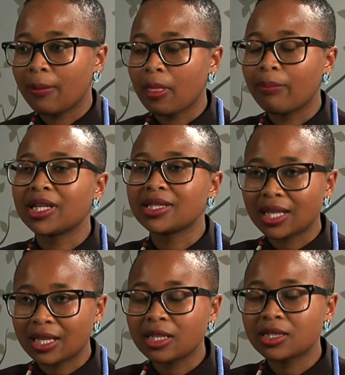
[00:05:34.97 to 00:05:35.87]
but
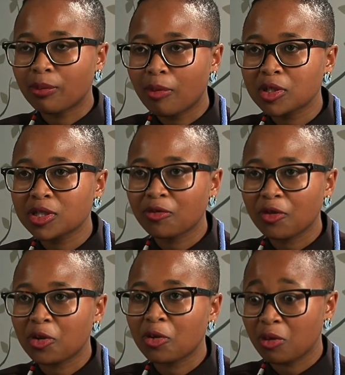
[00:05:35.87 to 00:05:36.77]
it's important for
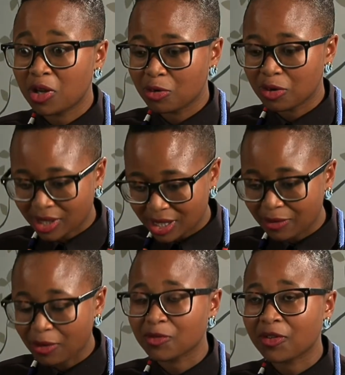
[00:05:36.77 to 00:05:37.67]
you when you receive
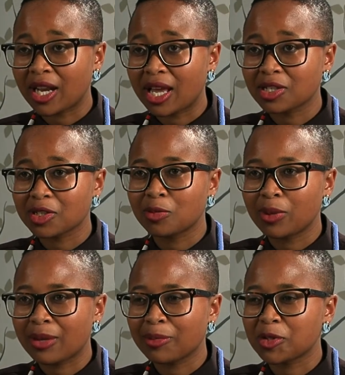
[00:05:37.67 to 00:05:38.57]
those financials to be
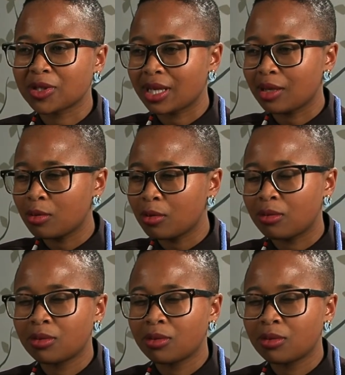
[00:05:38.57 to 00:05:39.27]
able to say, oh,